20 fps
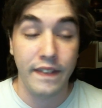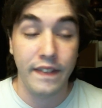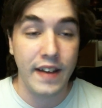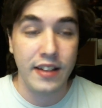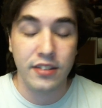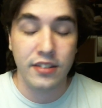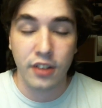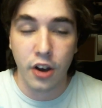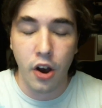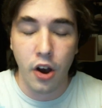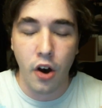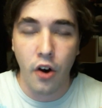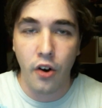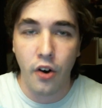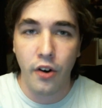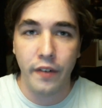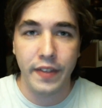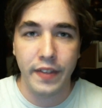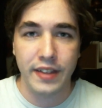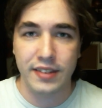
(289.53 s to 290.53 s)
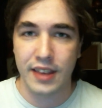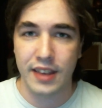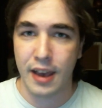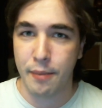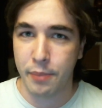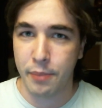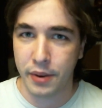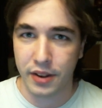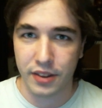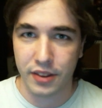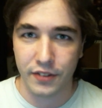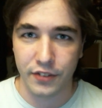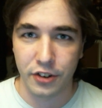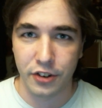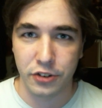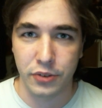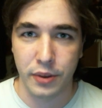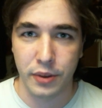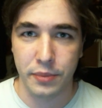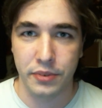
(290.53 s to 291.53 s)
And that's all that's happened in the
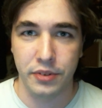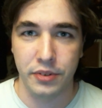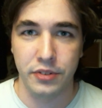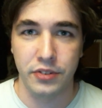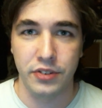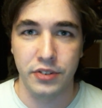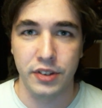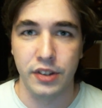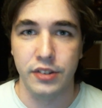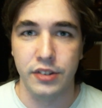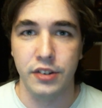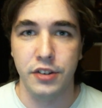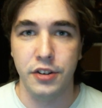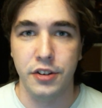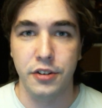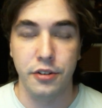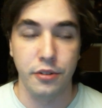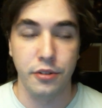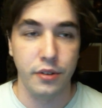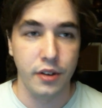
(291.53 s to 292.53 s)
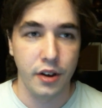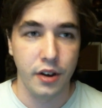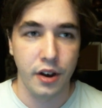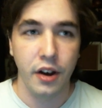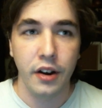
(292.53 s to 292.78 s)
first two episodes of season two.